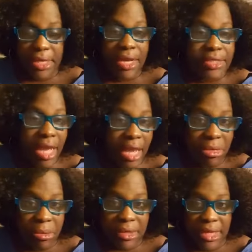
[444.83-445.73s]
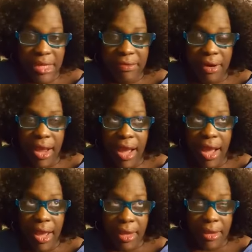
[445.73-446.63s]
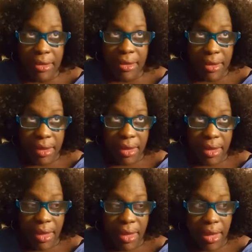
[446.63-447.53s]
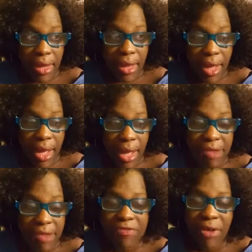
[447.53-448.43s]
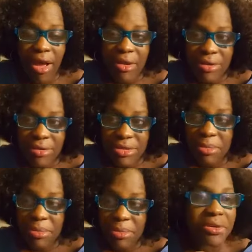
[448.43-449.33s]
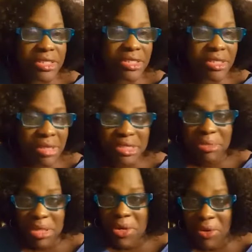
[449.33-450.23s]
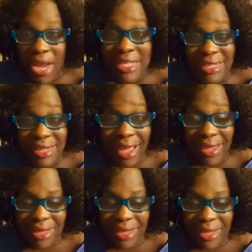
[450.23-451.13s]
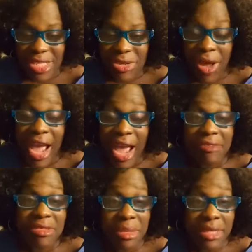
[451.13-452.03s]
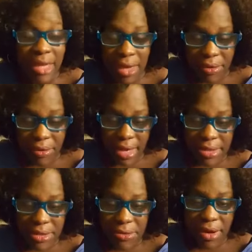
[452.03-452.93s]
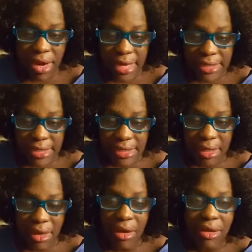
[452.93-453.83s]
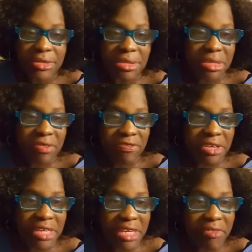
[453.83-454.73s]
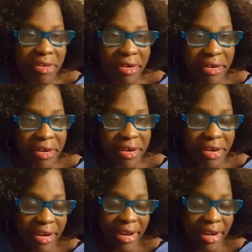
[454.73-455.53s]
because I am a believer, I have to follow. To be a Christian, to be Christ-like. So I have to be like Christ. Christ is the ultimate forgiver.